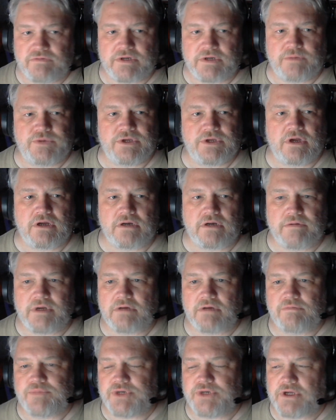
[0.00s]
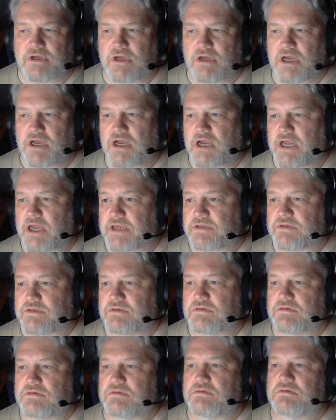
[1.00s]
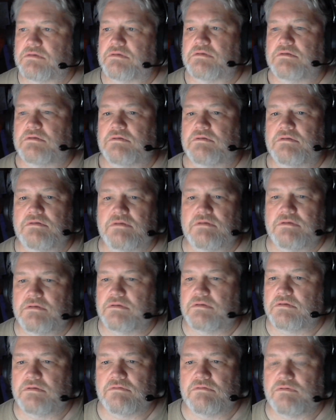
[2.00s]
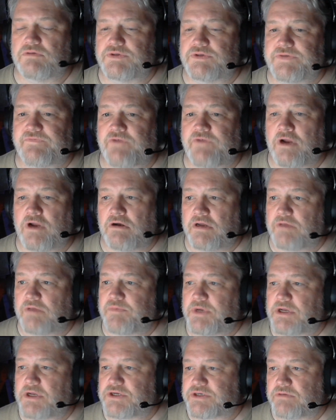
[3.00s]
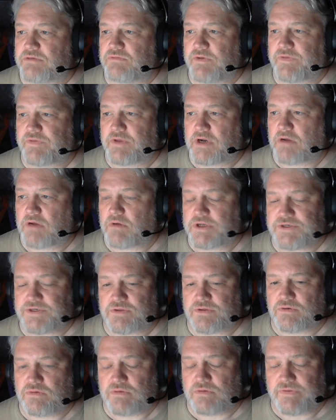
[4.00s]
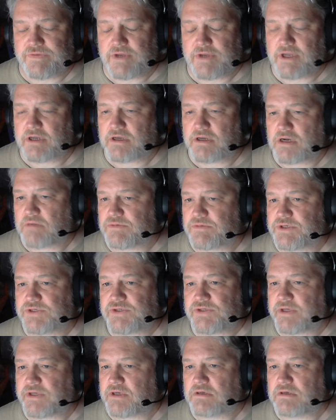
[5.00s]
talking about. But I was very patient with it. I watched the whole thing and I'm just like,